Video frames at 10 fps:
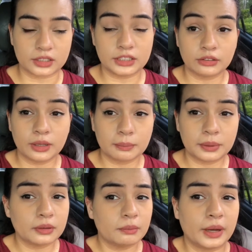Syrup
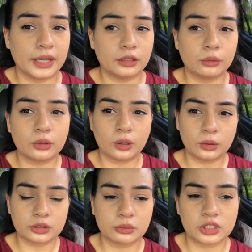by
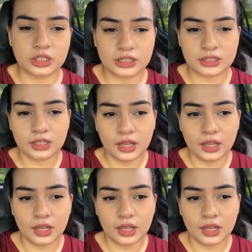Glucose, which is